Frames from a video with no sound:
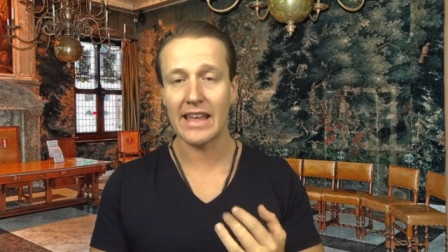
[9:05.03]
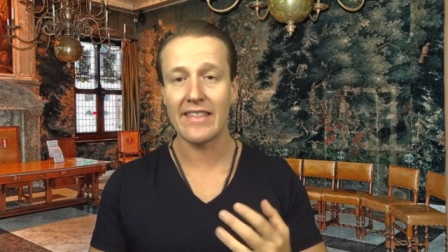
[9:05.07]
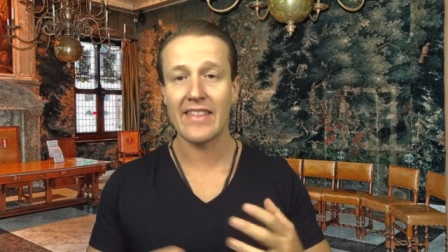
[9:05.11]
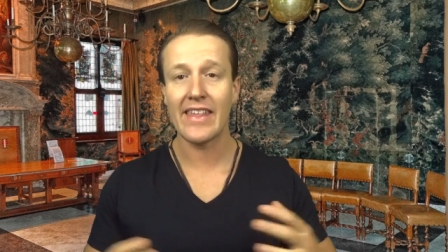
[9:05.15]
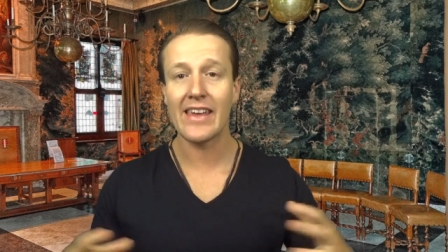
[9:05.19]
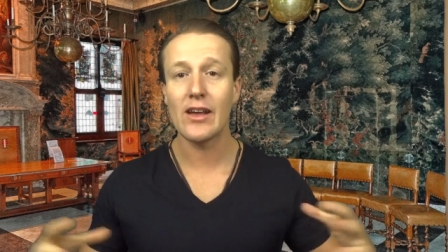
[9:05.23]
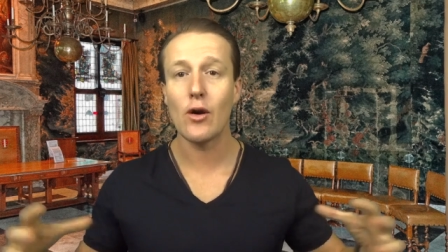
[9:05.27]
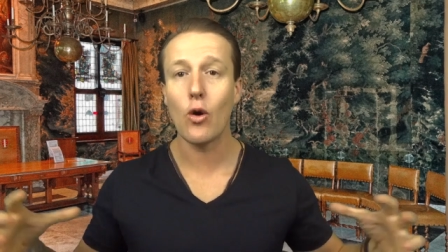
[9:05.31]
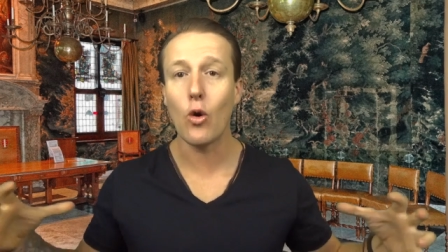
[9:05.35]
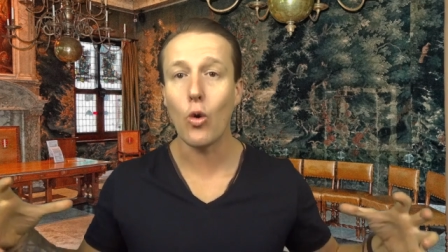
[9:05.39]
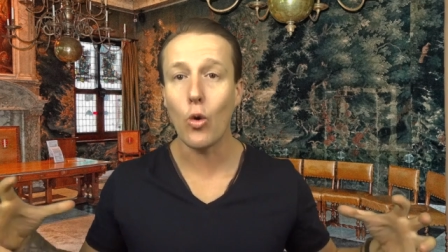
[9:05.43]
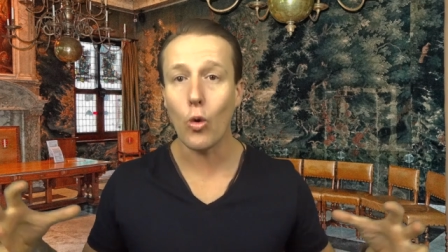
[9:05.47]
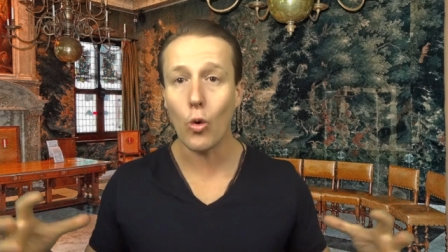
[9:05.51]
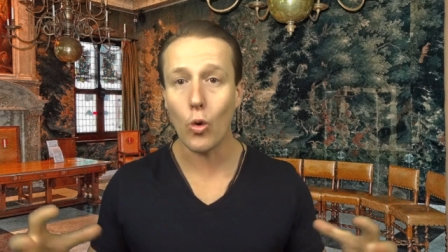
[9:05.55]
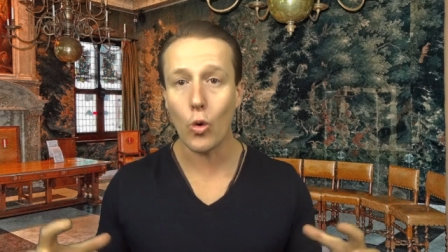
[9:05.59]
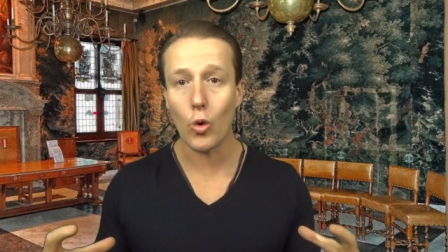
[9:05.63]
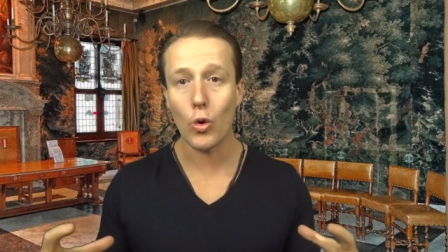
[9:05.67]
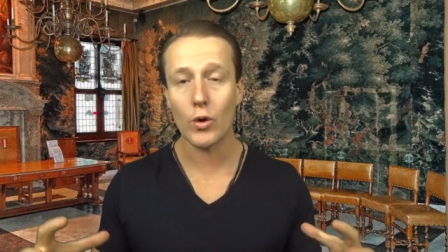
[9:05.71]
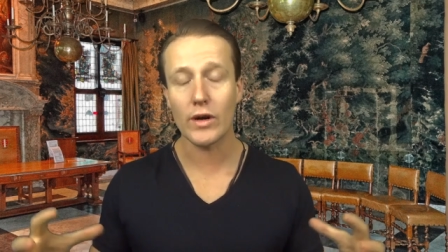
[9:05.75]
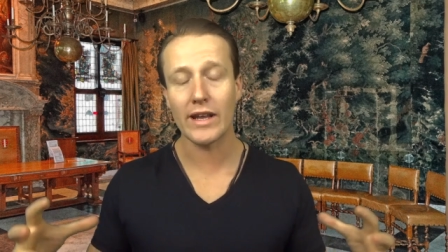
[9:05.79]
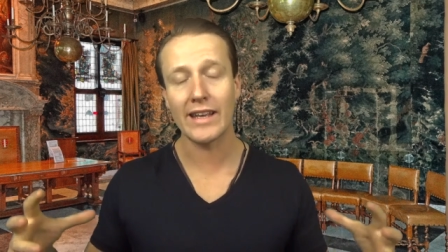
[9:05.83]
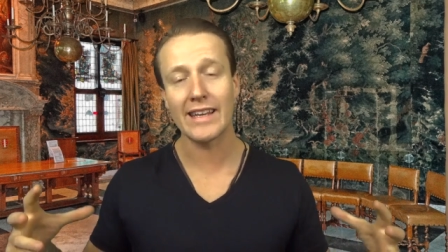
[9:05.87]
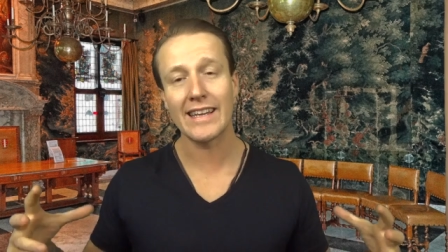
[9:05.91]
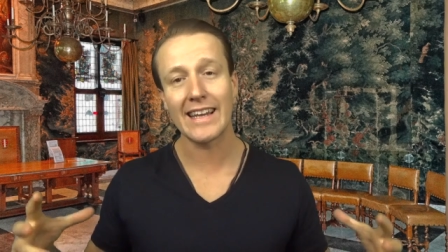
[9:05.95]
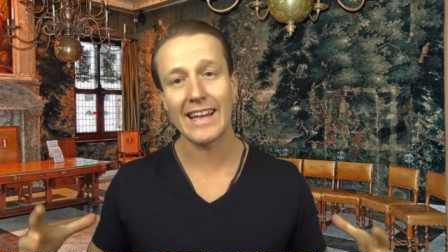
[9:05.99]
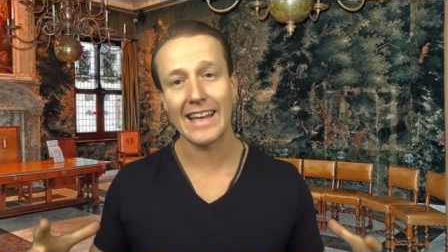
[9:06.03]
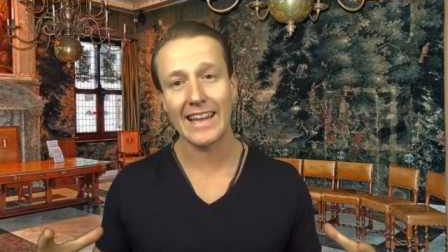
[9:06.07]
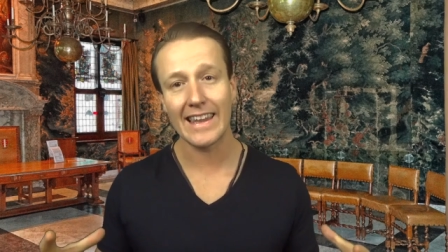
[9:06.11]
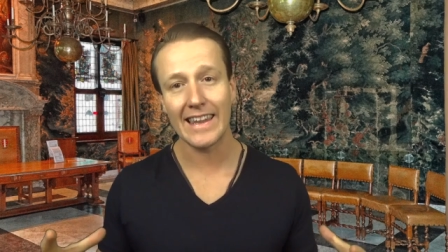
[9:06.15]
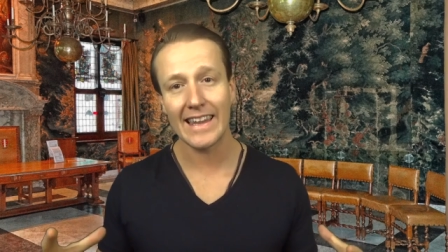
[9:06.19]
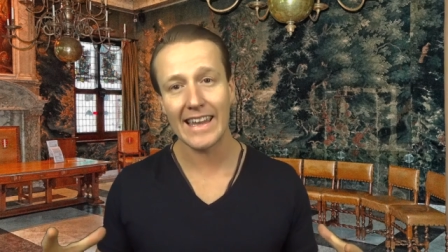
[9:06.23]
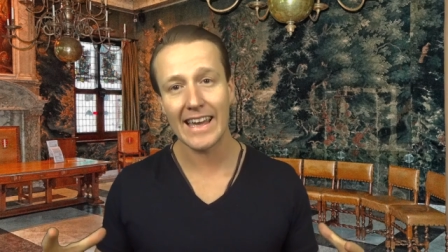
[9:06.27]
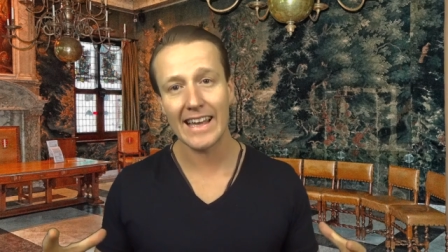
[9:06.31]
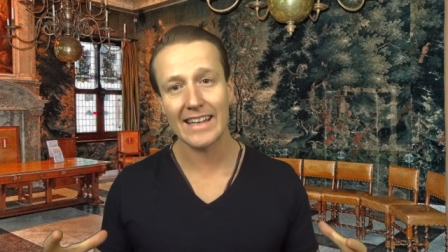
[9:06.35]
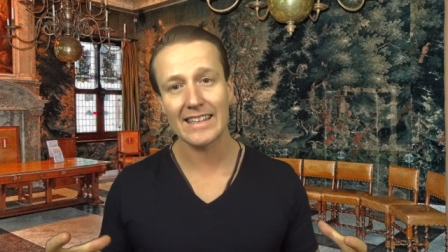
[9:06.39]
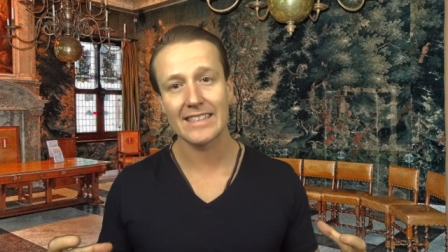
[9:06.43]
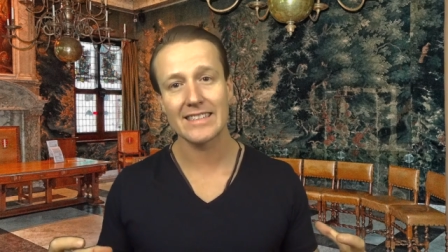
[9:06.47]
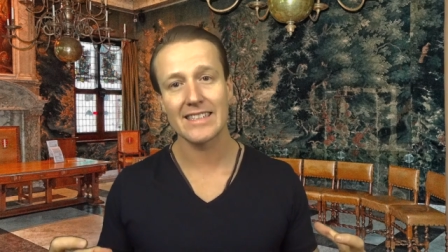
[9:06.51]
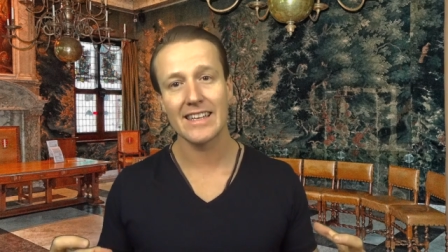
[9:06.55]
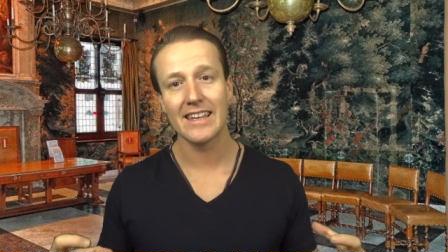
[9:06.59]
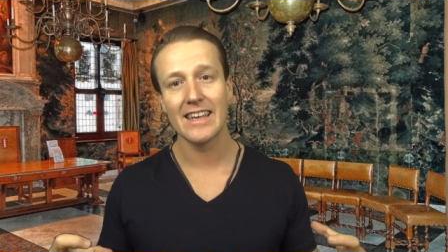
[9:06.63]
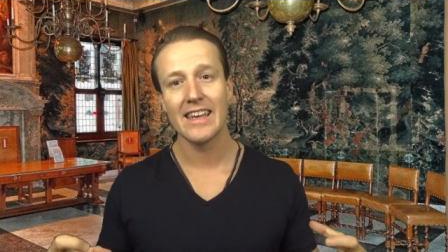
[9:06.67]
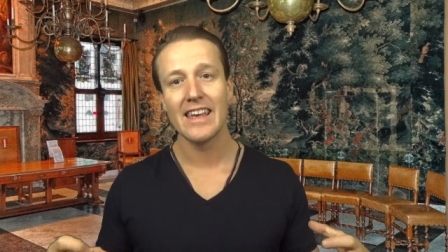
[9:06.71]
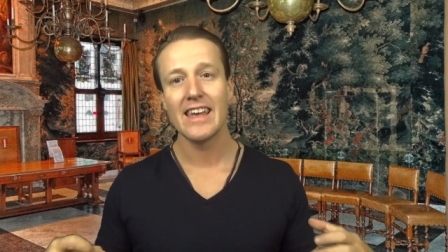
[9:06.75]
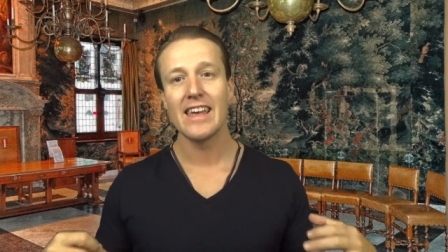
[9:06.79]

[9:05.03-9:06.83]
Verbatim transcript: and they hoard and collect.